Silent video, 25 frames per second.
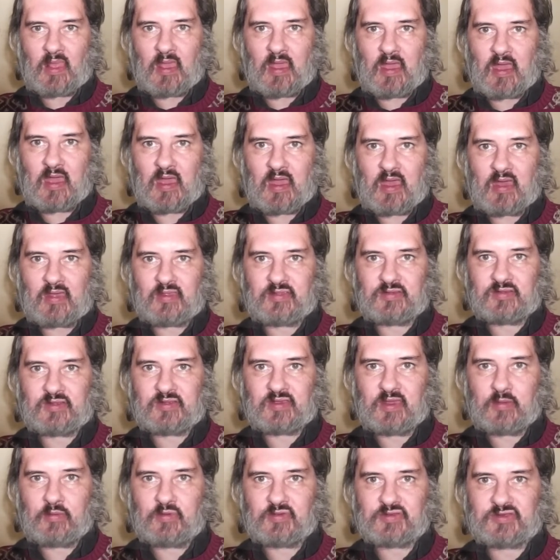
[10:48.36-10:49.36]
And
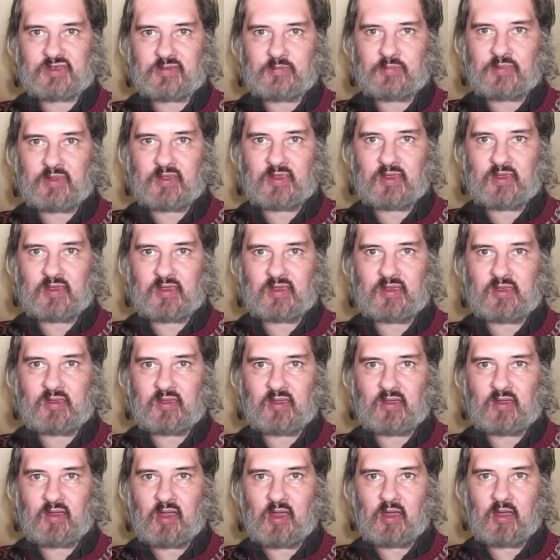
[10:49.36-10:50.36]
they will
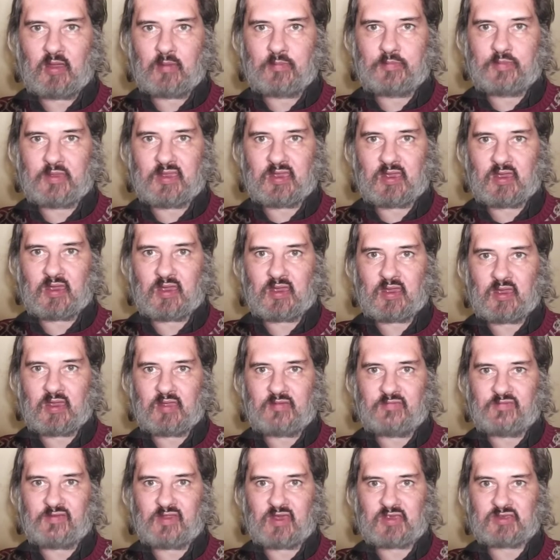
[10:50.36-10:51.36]
simply appear
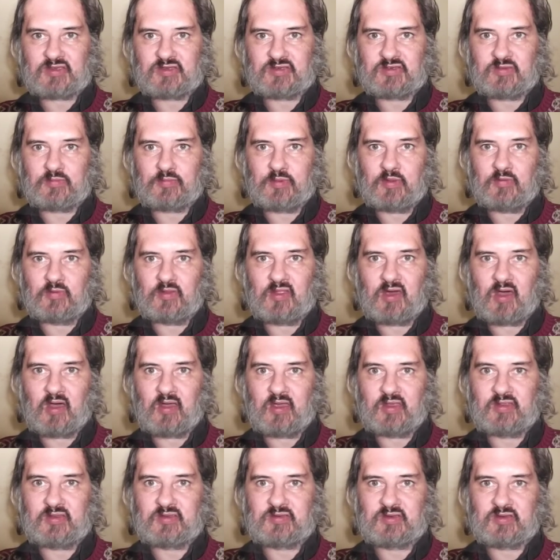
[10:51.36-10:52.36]
in flashes of blue
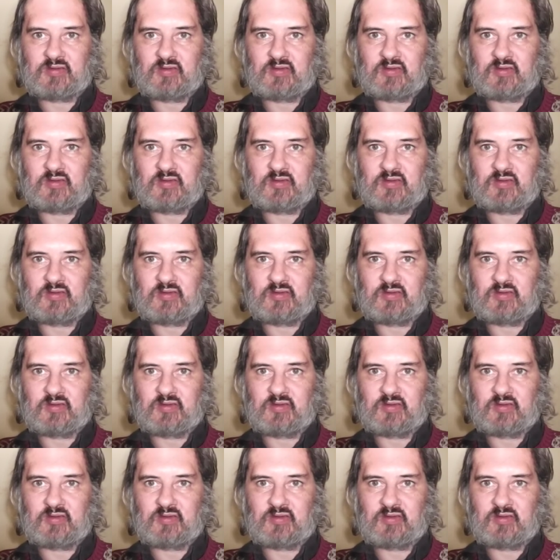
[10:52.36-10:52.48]
light